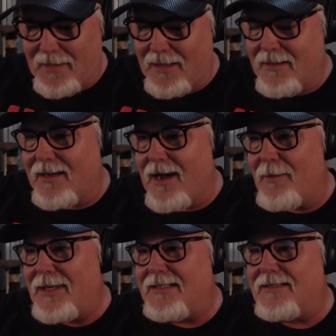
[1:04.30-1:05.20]
the
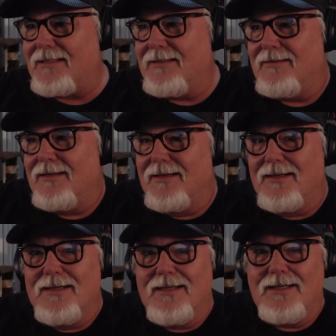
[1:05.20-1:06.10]
comments and
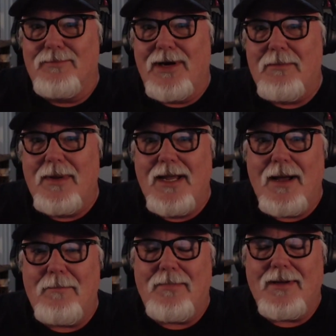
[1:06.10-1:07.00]
you bring me
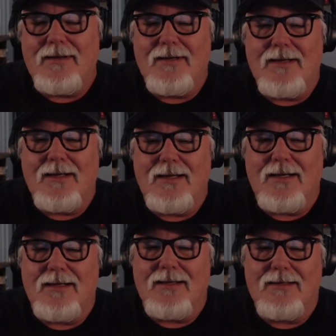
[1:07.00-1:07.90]
up uh,
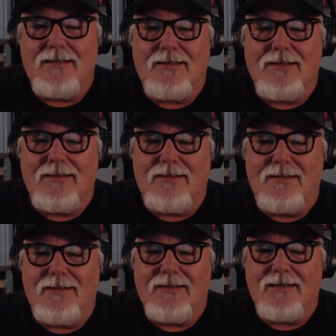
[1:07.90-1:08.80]

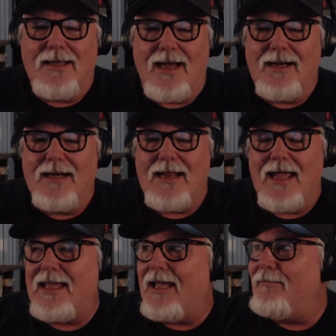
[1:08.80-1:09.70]
dude, guy
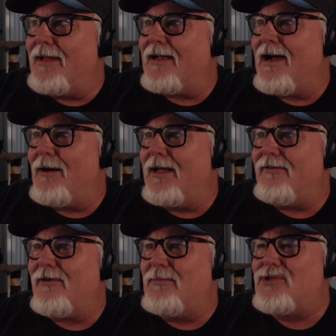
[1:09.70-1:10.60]
today gave me a
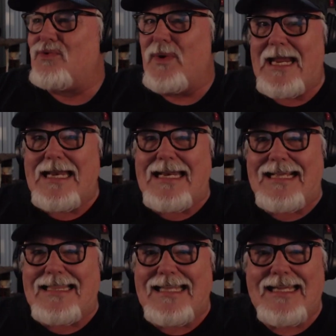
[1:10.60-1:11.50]
comment from Sweden,
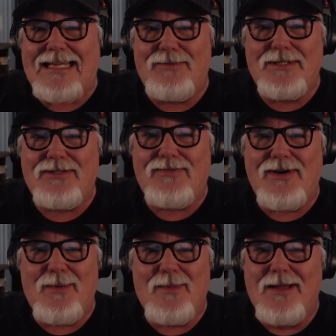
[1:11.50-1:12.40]
I think he was
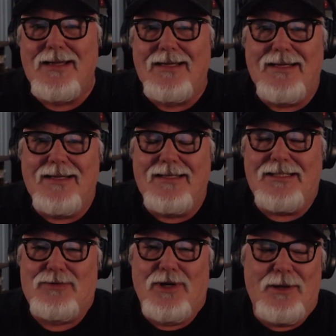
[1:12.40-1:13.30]
from.
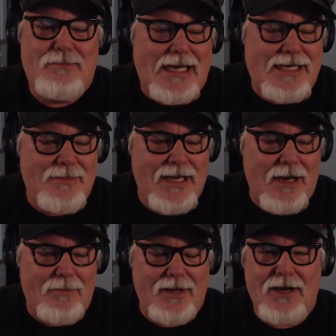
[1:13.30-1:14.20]
Just really picked me
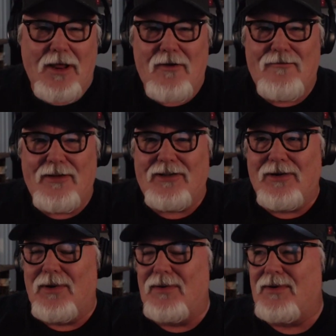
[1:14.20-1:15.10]
up. Another 50
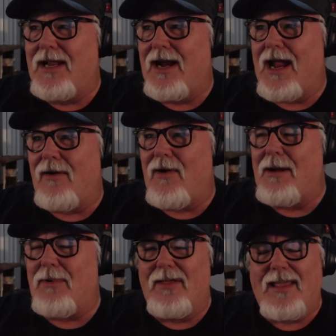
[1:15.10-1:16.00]
year old
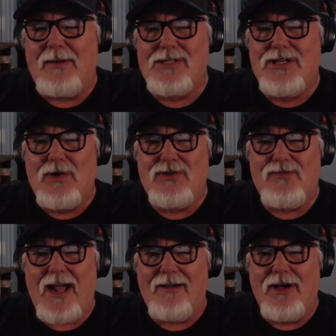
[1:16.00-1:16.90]
grandpa, I think it was Ghost
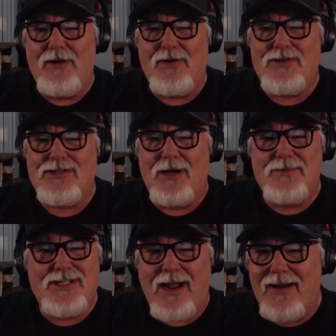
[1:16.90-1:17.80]
500 or something.
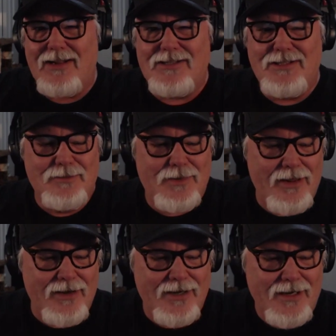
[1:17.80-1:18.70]
Shout out to you,
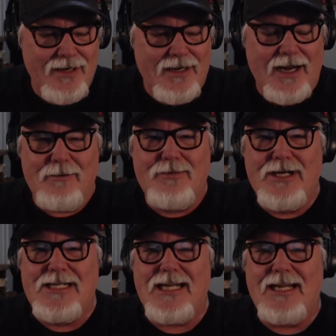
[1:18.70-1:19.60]
brother. I
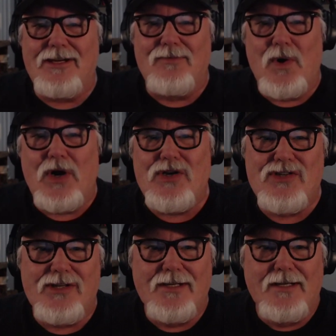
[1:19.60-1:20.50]
appreciate your
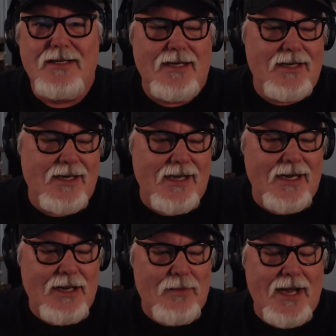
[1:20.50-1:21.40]
words. Uh,
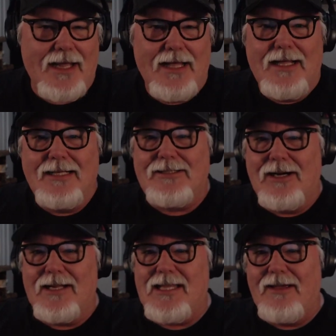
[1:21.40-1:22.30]
anyway, let's
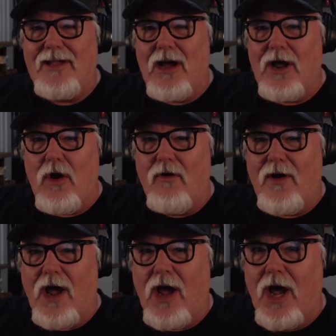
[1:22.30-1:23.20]
turn the TV on
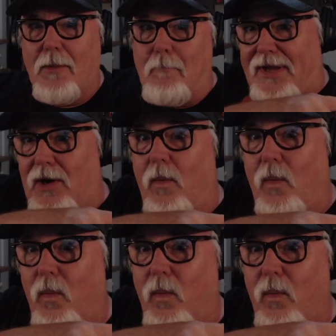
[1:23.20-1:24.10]
over.
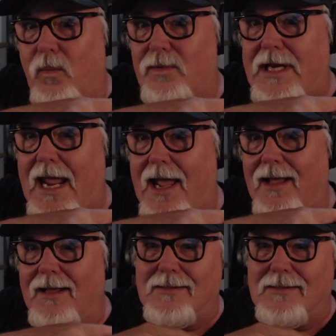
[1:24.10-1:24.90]
There.